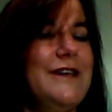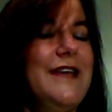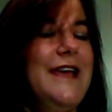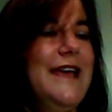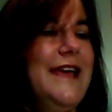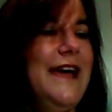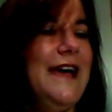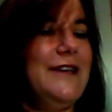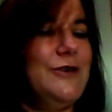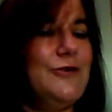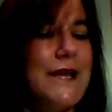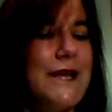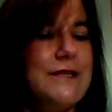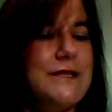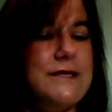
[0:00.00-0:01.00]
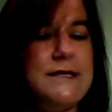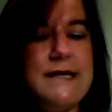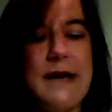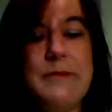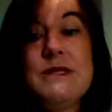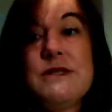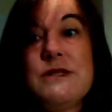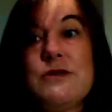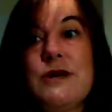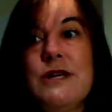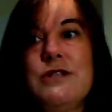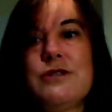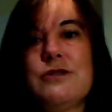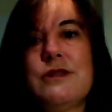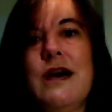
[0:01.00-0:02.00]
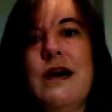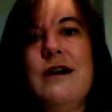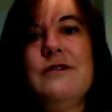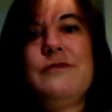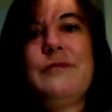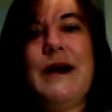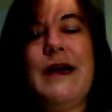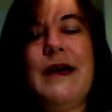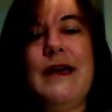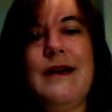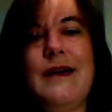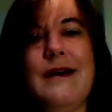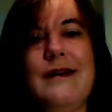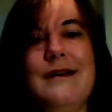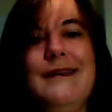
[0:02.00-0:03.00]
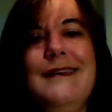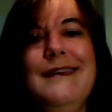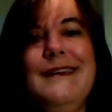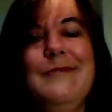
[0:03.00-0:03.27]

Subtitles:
and you like to demonstrate your love by